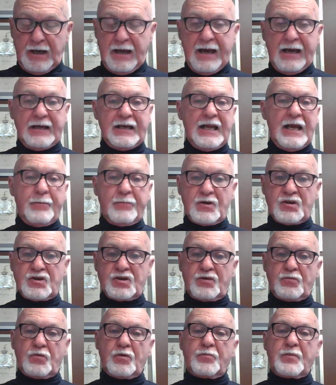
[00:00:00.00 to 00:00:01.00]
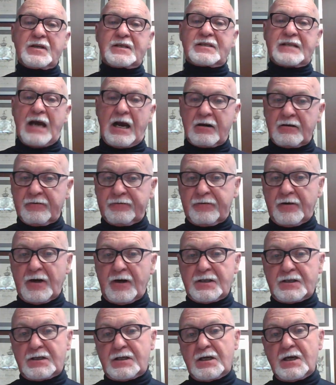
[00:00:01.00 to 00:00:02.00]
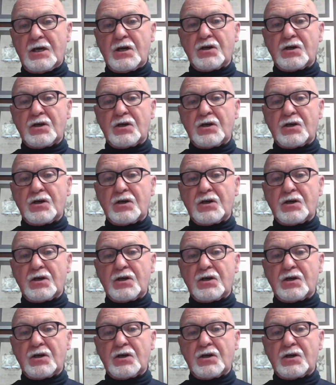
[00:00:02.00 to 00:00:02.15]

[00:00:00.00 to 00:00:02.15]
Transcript: and Imogen would be sacrificed